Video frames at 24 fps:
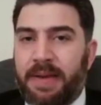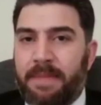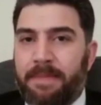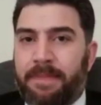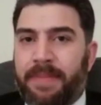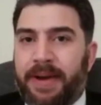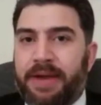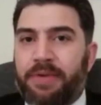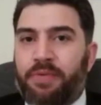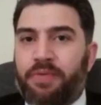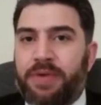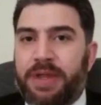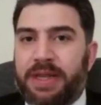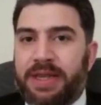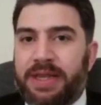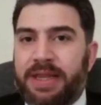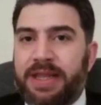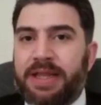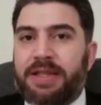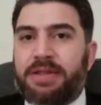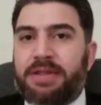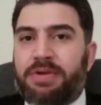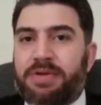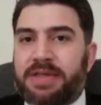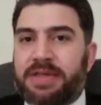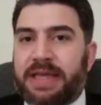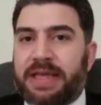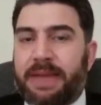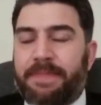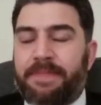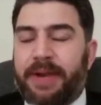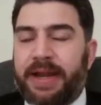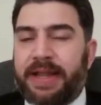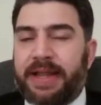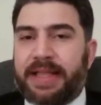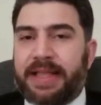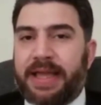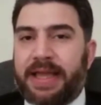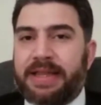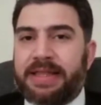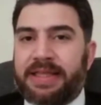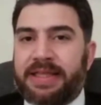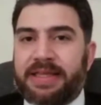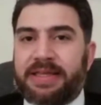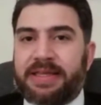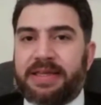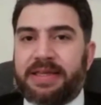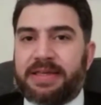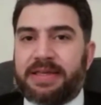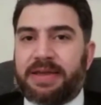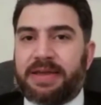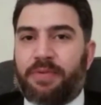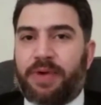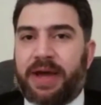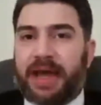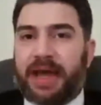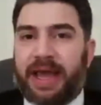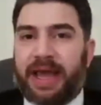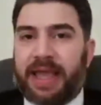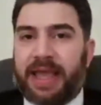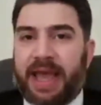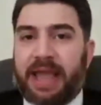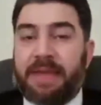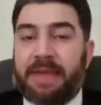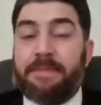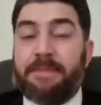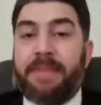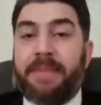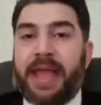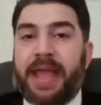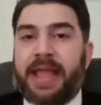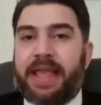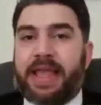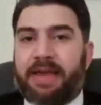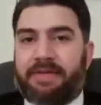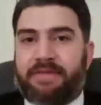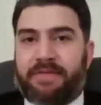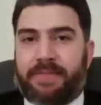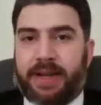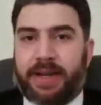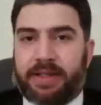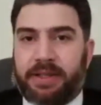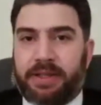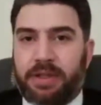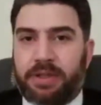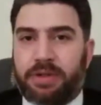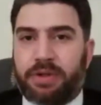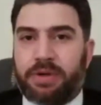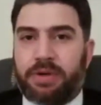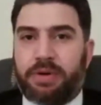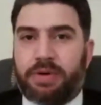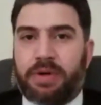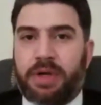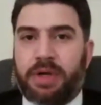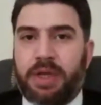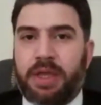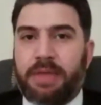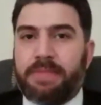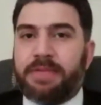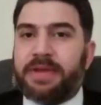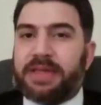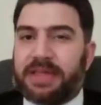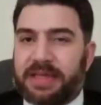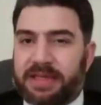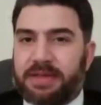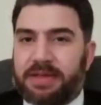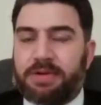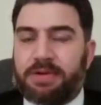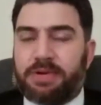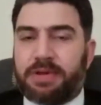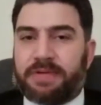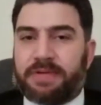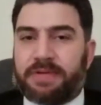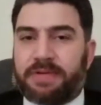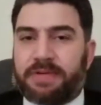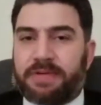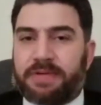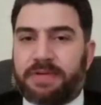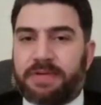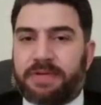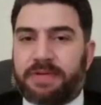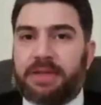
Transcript: But we need to separate, and this is what I beg everybody to do because it's useful